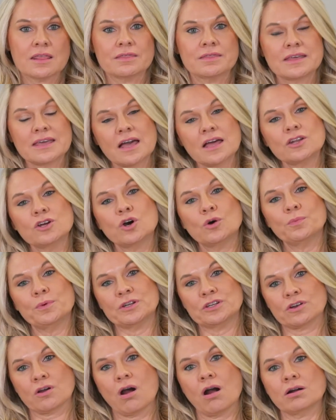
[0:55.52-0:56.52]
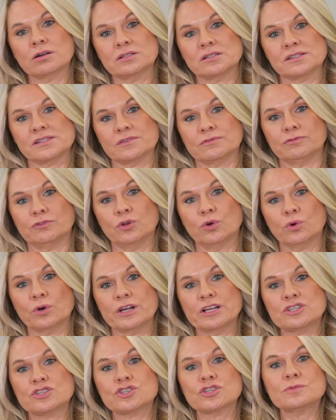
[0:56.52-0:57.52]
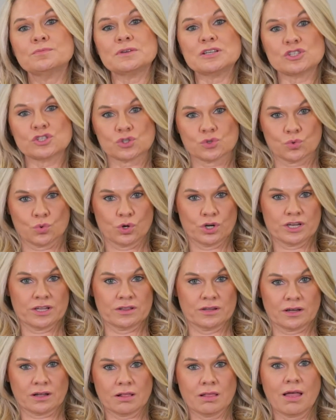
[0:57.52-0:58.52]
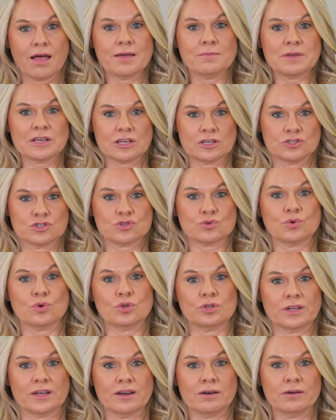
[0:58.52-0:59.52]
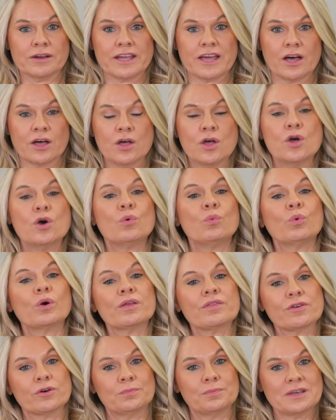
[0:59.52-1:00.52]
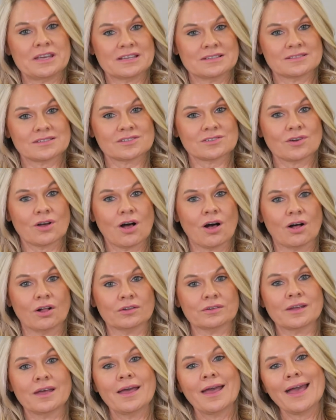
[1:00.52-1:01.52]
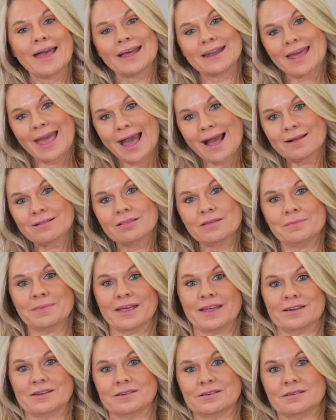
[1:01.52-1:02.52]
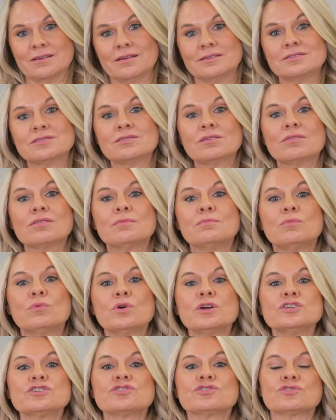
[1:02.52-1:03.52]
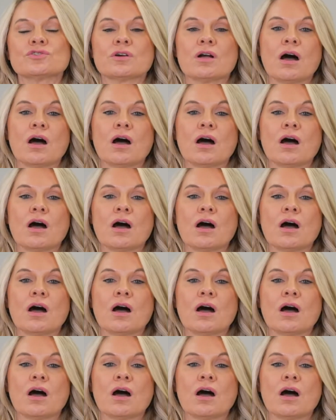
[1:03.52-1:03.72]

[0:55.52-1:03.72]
The unopened cartons of flooring should be stored in the climate-controlled area where they'll be installed and acclimated until the moisture